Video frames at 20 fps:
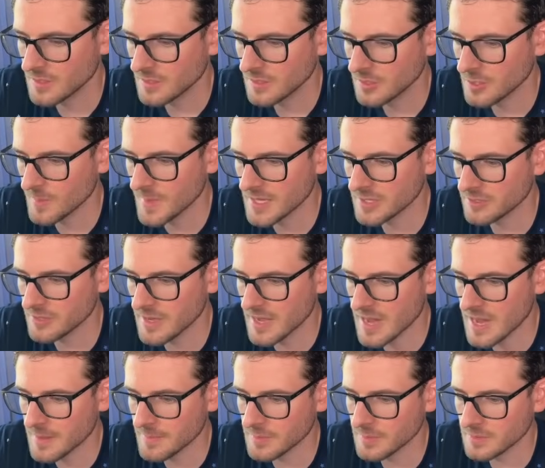go back to our
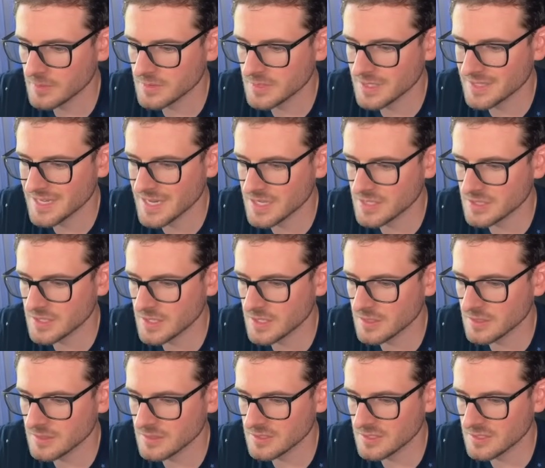app, testing,